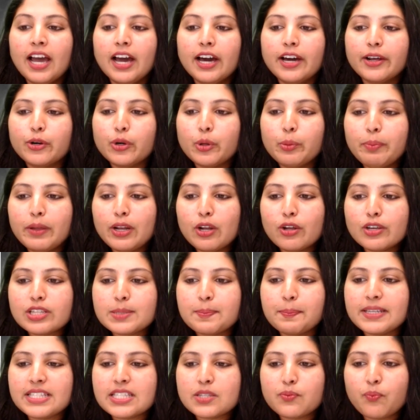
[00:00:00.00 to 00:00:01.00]
rubulose
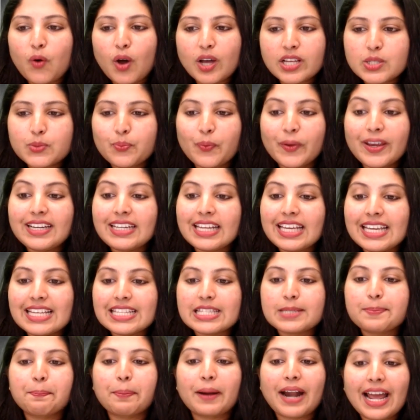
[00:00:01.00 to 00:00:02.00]
bisphosphate
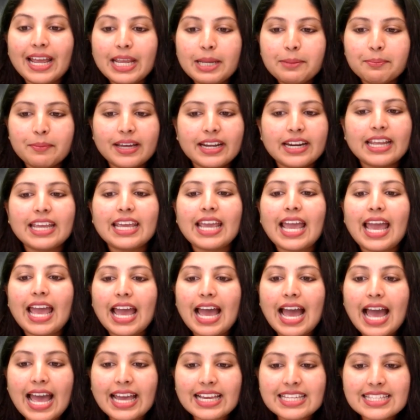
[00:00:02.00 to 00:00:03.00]
is primary
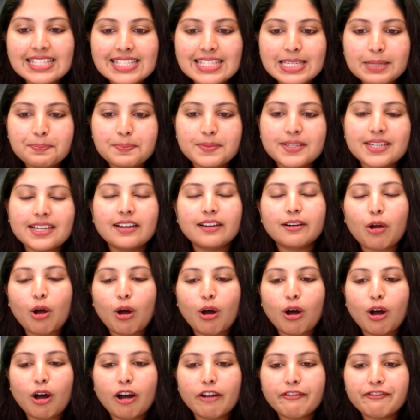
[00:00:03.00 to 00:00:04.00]
acceptor
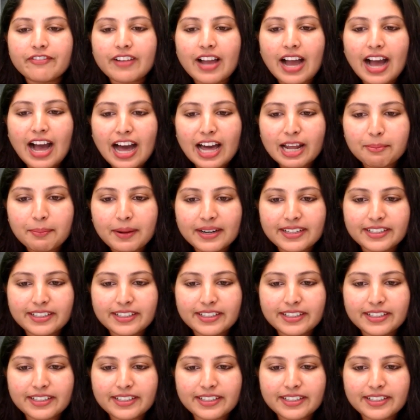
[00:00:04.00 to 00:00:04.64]
of carbon